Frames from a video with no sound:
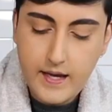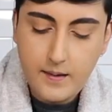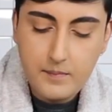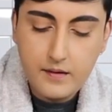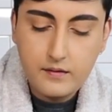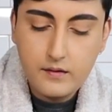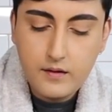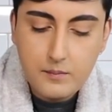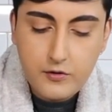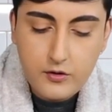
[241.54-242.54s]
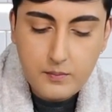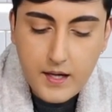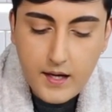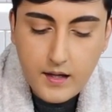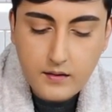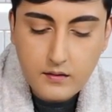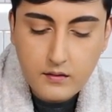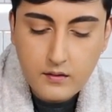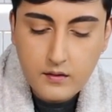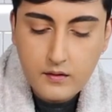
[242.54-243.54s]
can't mess this up too bad.
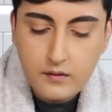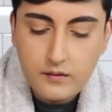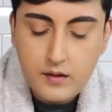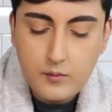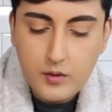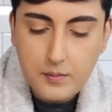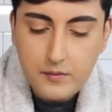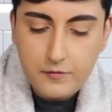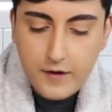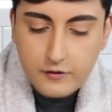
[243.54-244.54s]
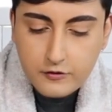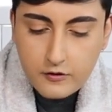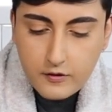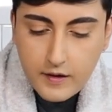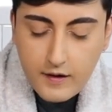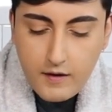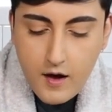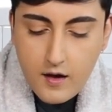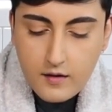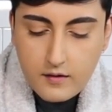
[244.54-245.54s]
See, we're professional
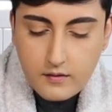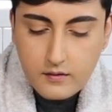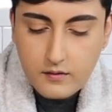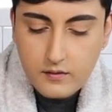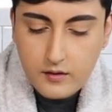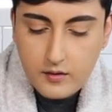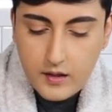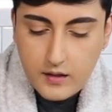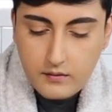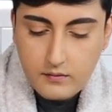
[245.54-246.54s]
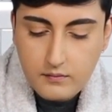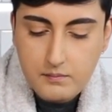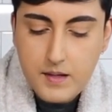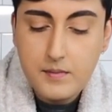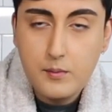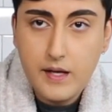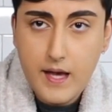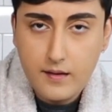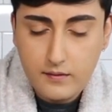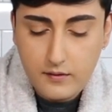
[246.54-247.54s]
now. Okay, maybe we
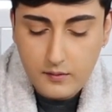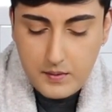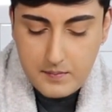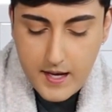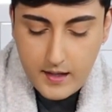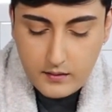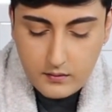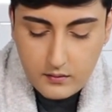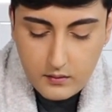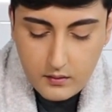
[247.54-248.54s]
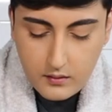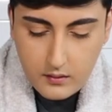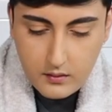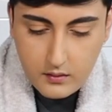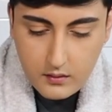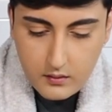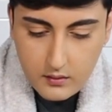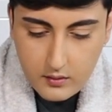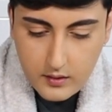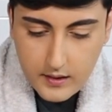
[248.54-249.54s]
can still be bad.
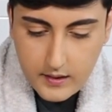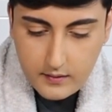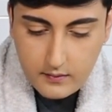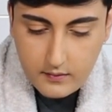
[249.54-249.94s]
Okay.